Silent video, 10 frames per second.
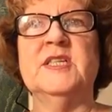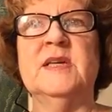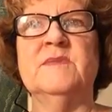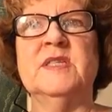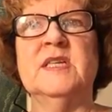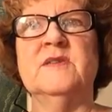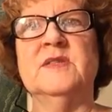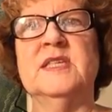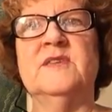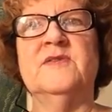
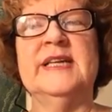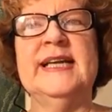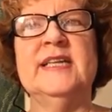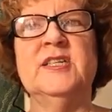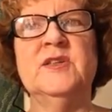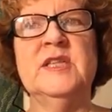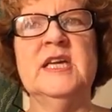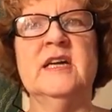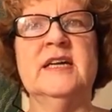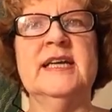gemstones that are related to
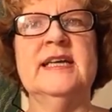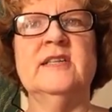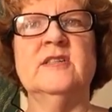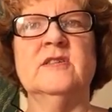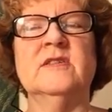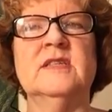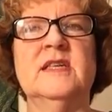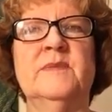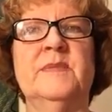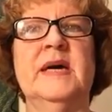the archangels
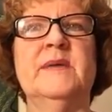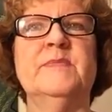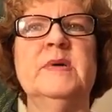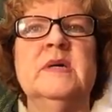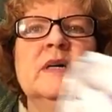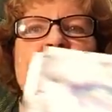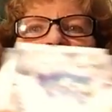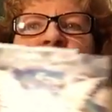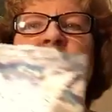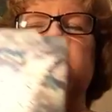in my book,